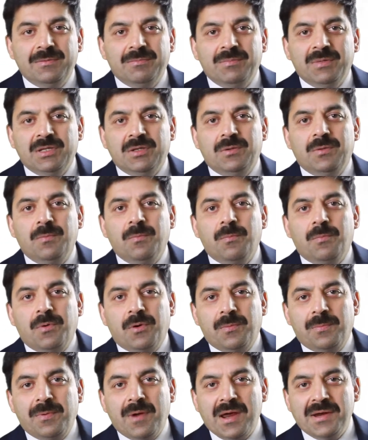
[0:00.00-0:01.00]
with
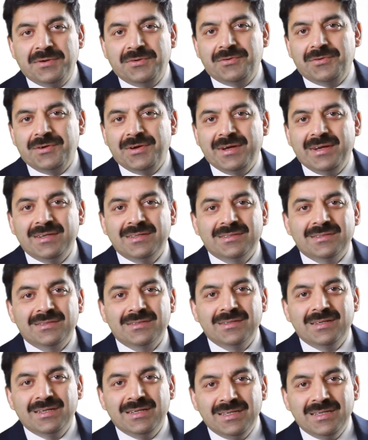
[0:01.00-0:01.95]
proprietaries,